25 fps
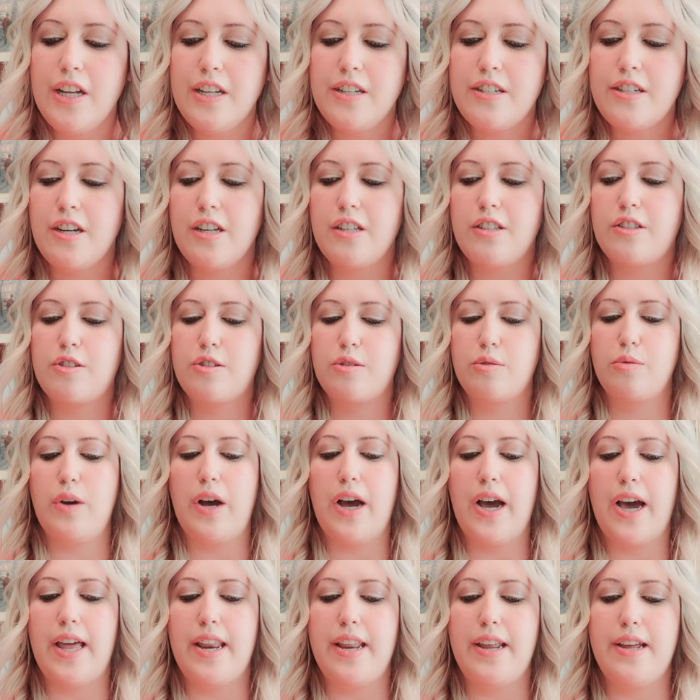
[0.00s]
Does
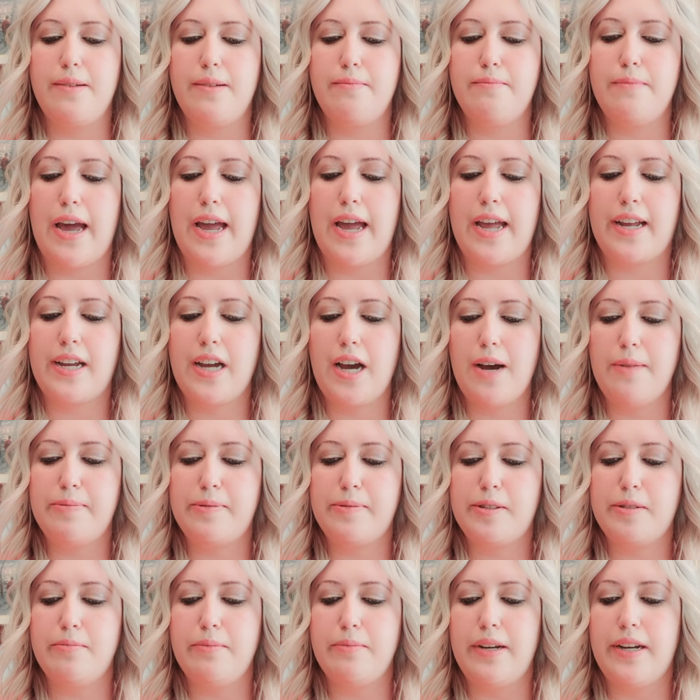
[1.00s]
sweating makeup
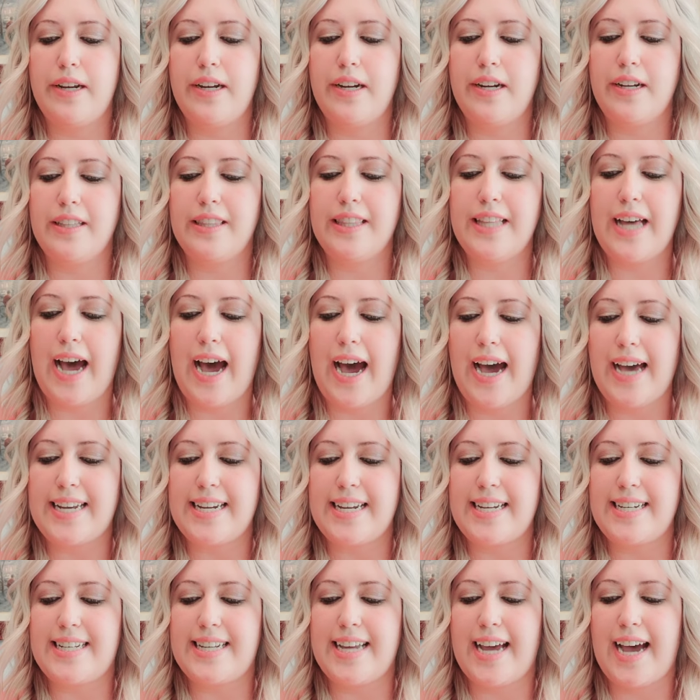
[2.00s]
smeared? La
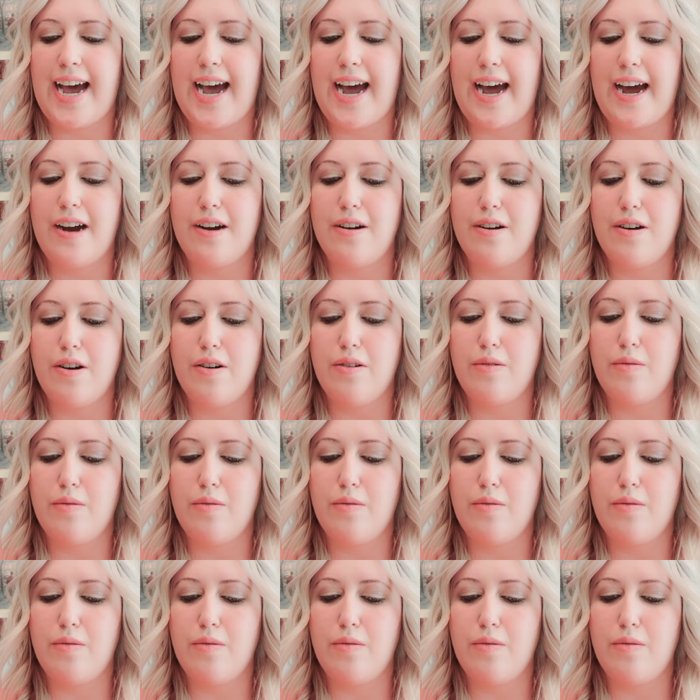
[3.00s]
da da. Oh,